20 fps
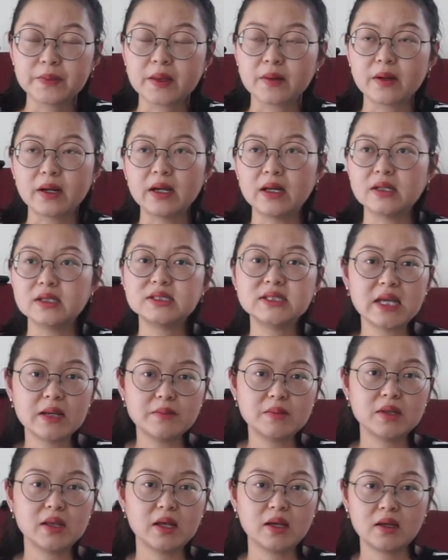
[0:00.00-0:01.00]
Right? Same
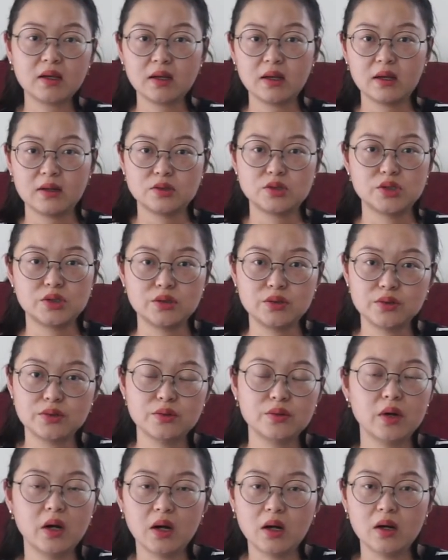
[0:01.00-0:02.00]
thing to
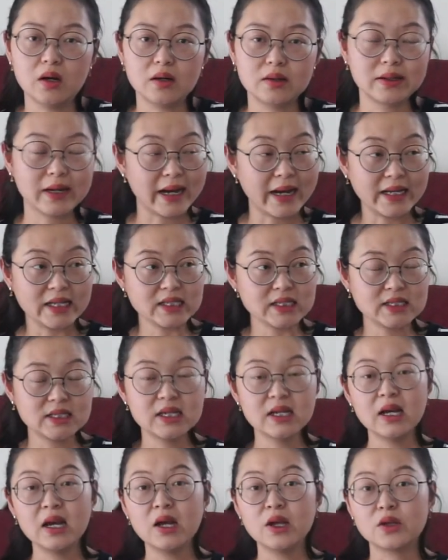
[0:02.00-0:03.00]
guys.
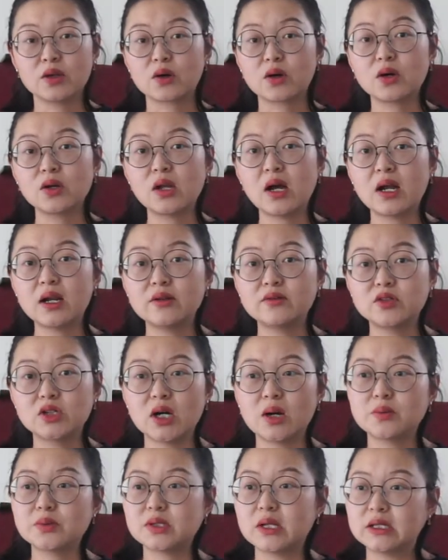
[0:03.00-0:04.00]
There are a lot of
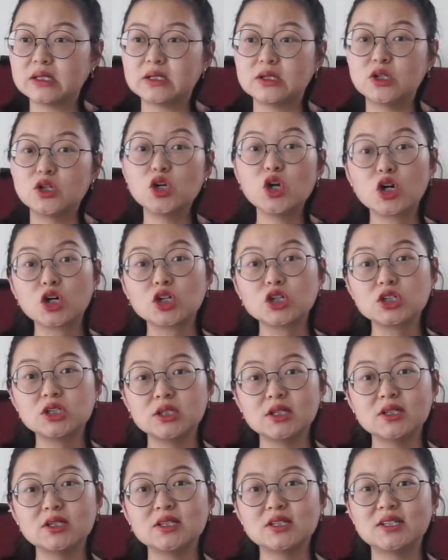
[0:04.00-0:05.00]
jobs like
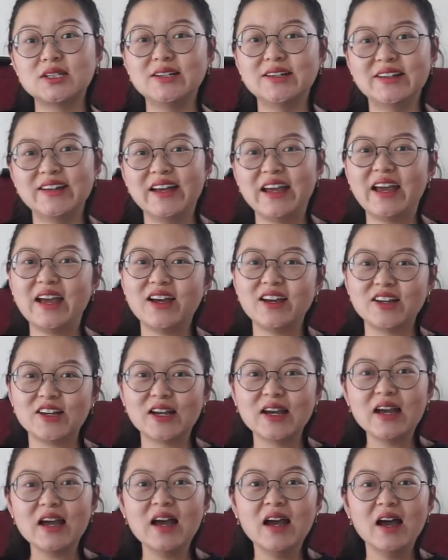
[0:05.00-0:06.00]
nurses and
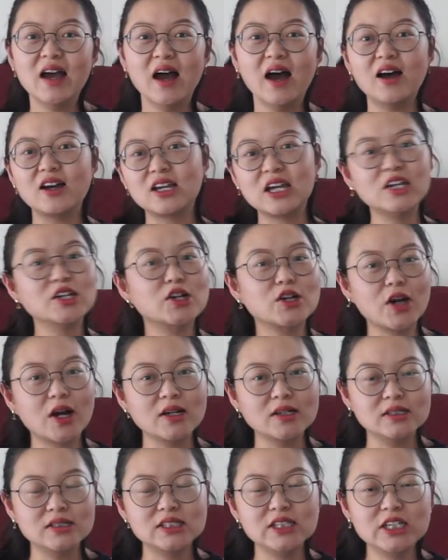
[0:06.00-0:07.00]

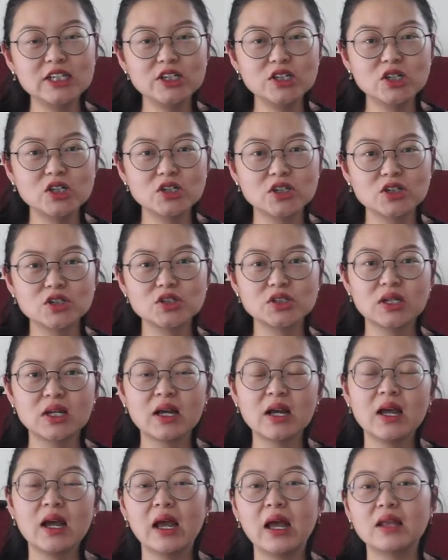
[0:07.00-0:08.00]
kindergarten teachers,
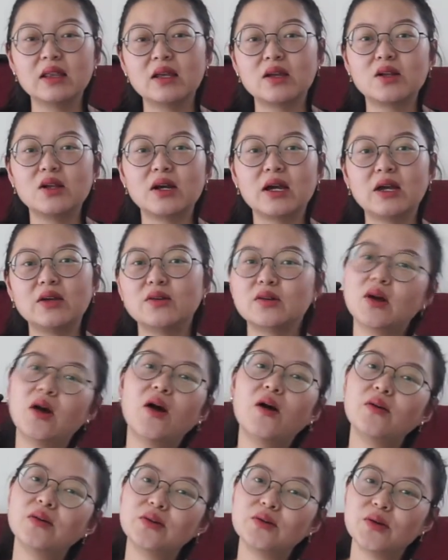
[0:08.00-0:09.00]
and they look at you like,
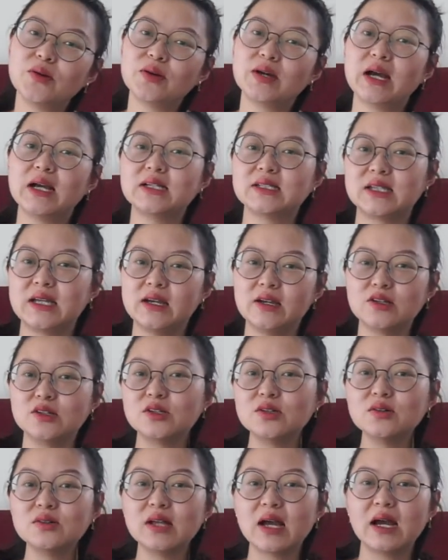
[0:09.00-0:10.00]
oh, guys can't
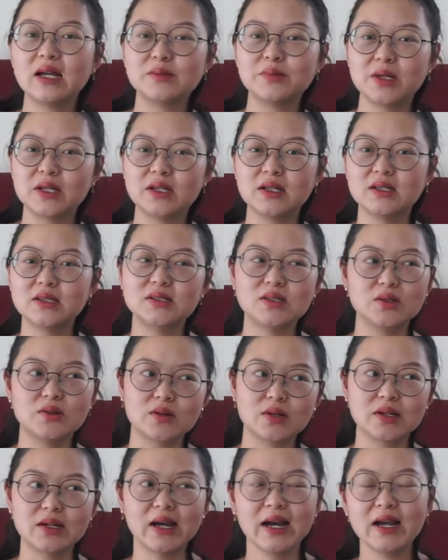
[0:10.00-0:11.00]
do that because you're
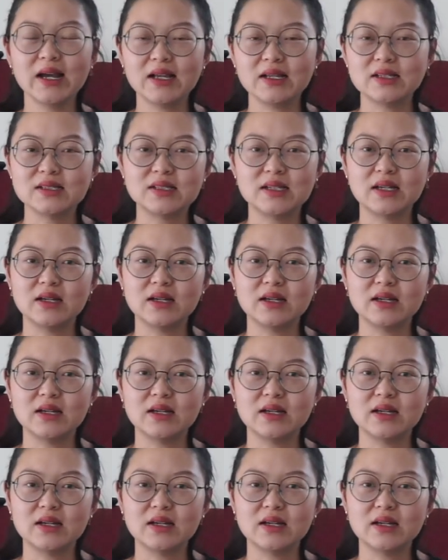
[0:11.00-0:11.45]
guys.